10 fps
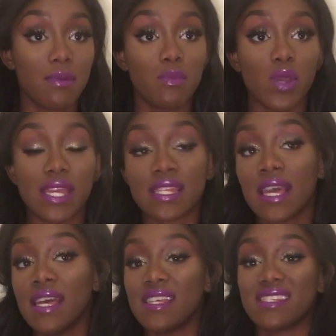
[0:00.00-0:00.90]
couple of weeks.
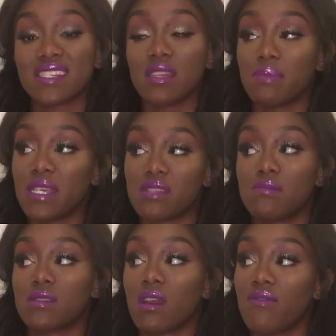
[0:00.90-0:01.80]
There's going to be
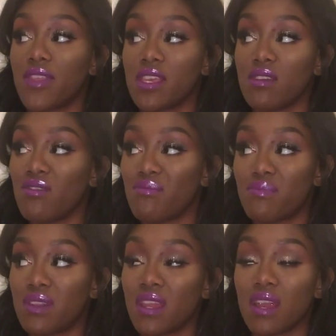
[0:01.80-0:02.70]
some stuff that
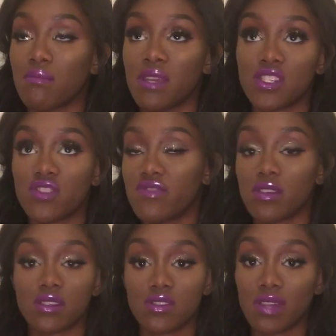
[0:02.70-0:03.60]
you've been like, bitch, you
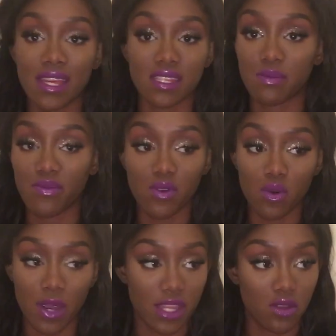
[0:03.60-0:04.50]
told us you liked this
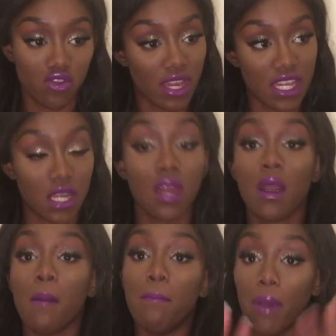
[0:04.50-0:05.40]
before, why are you dragging?
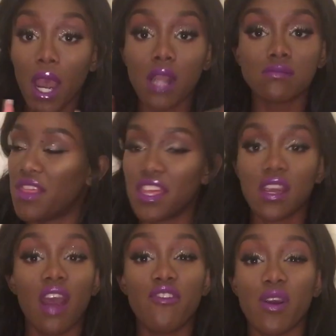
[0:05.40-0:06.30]
But
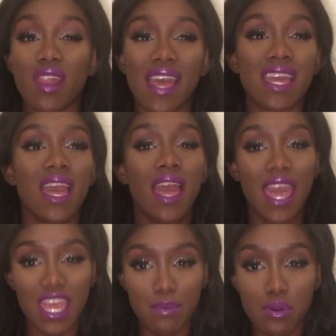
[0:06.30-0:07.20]
I felt like
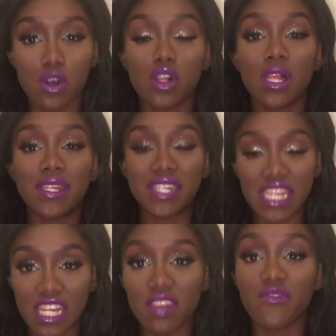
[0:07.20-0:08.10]
April
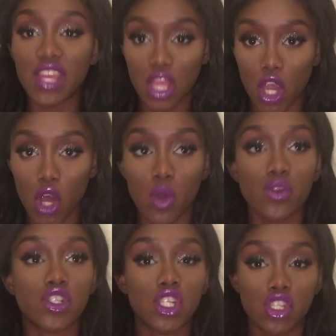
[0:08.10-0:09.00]
needed a
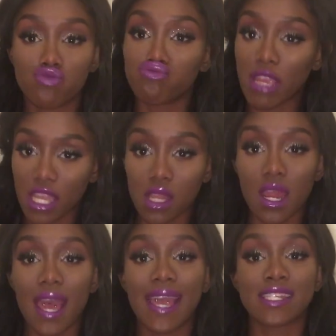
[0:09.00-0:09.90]
video to just
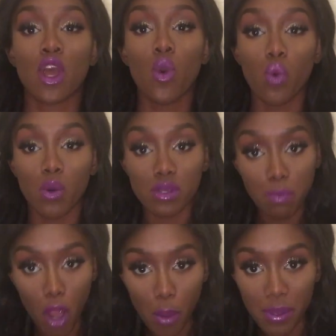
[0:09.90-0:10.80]
recognize what was
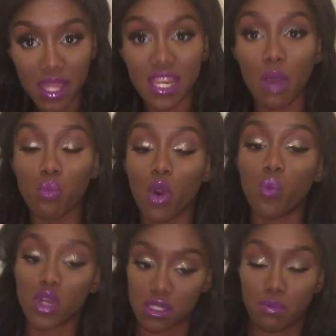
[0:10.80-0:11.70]
popping and what
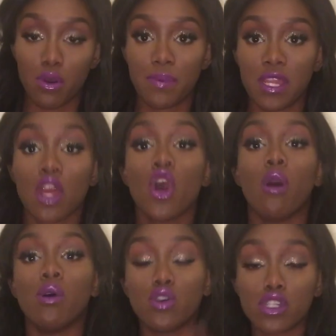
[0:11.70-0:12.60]
wasn't popping.
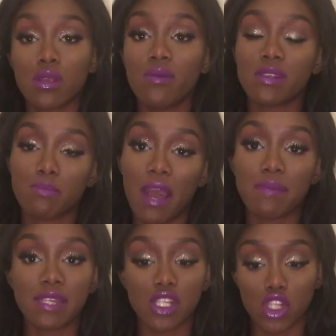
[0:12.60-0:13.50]
What also
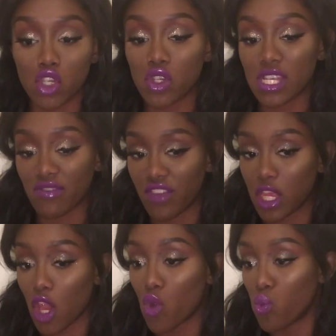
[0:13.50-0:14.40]
inspired me to do this
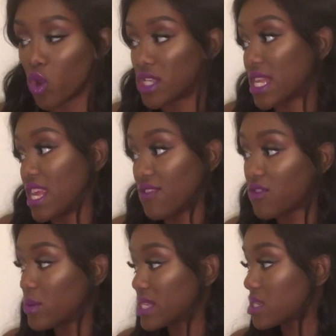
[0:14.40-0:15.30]
video was
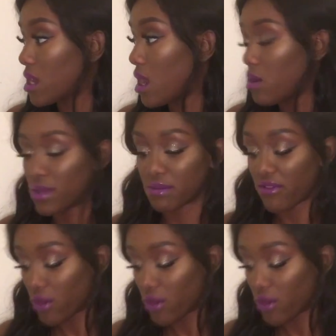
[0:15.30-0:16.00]
Influencer. Where's my